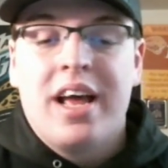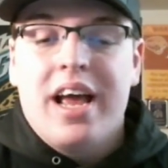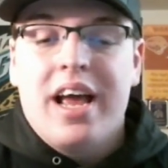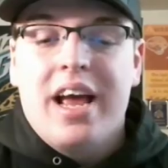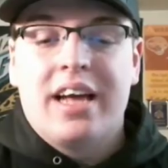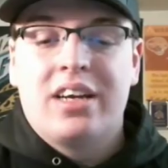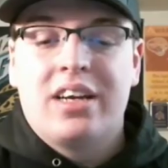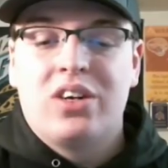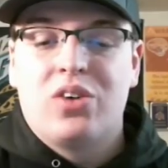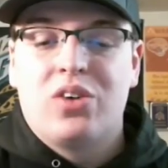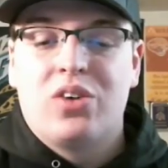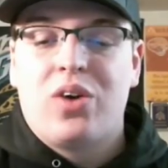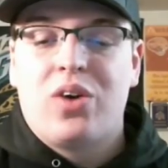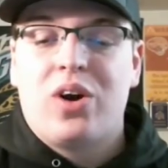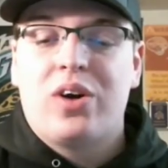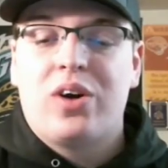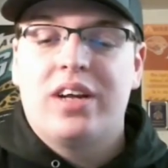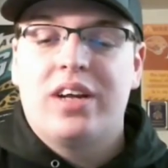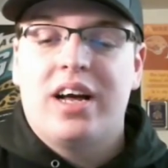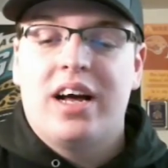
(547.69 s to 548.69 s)
And
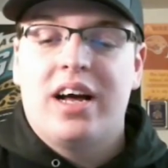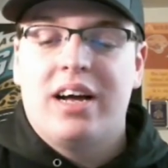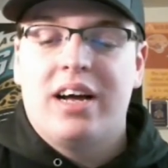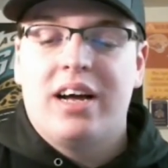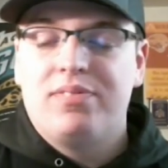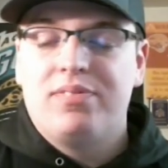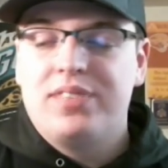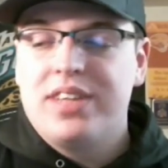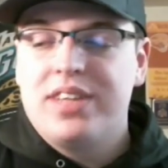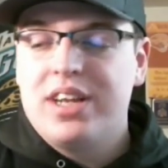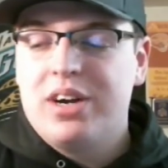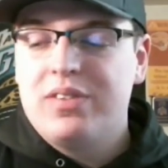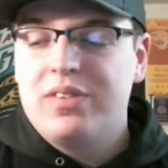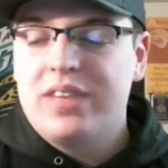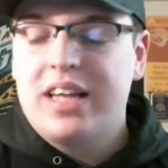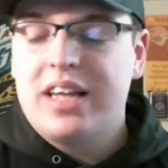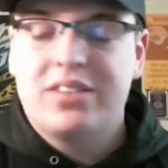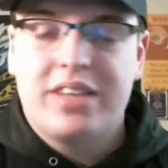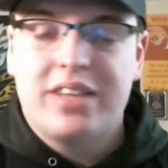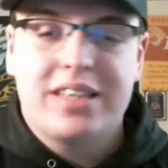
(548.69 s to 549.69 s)
Garrard, you know,
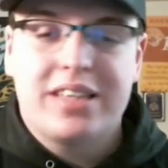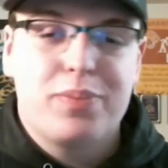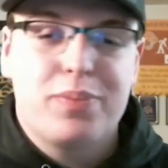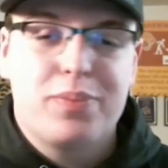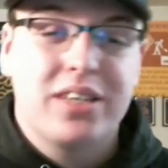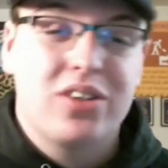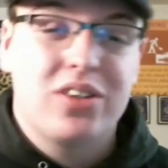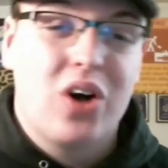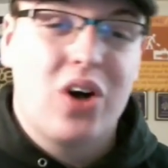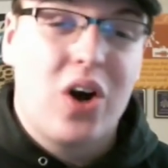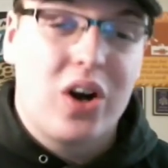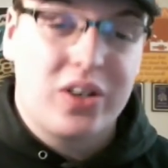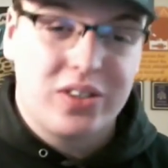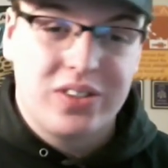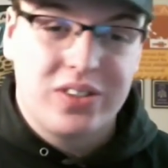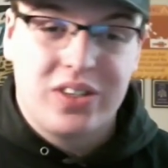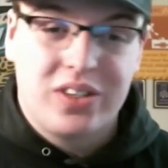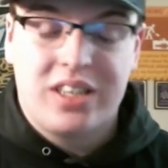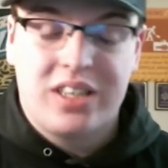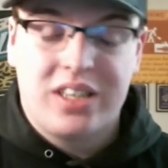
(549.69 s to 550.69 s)
that's been a talk a
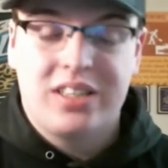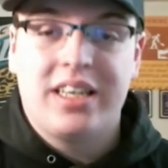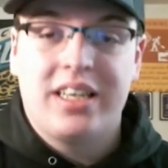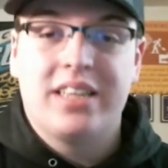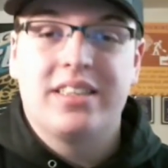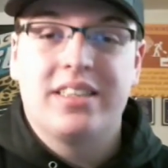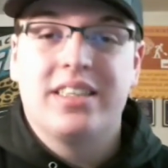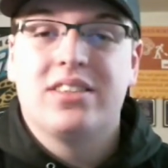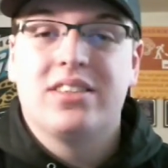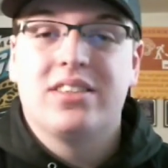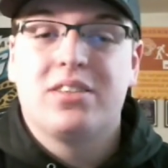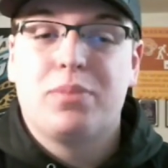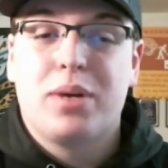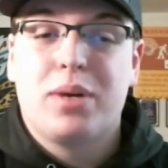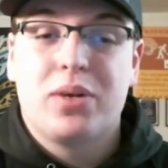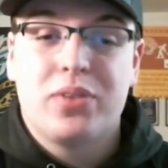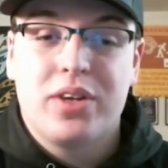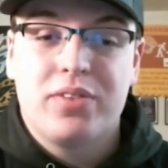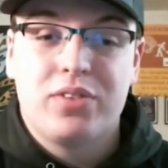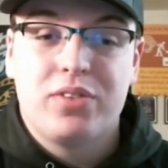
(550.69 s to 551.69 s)
lot lately, is
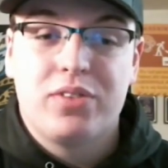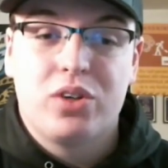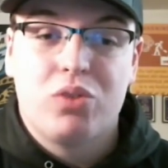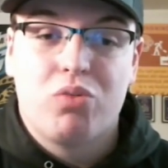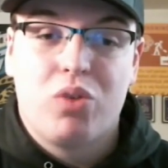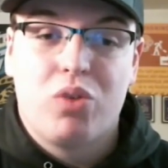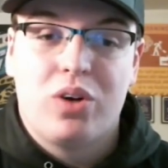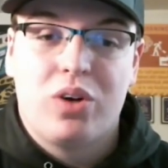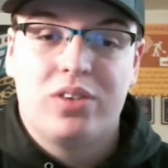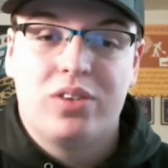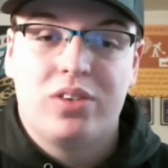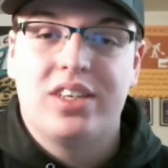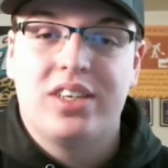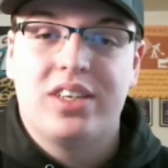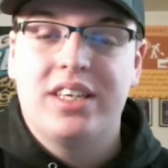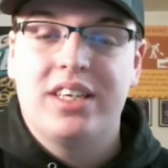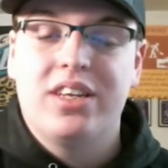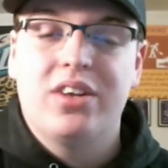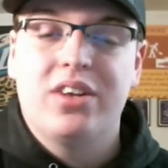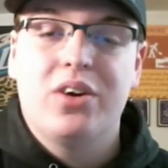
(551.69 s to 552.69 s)
about David Garrard,
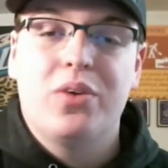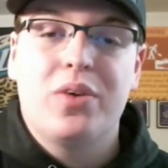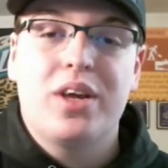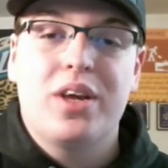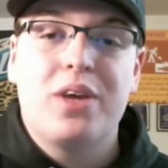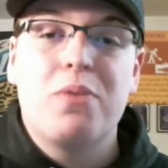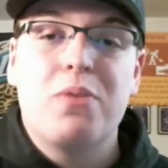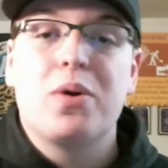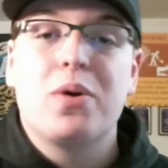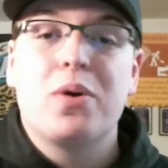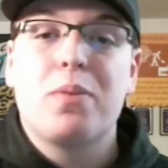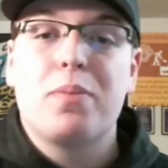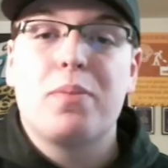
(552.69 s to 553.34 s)
saying, you know, he would have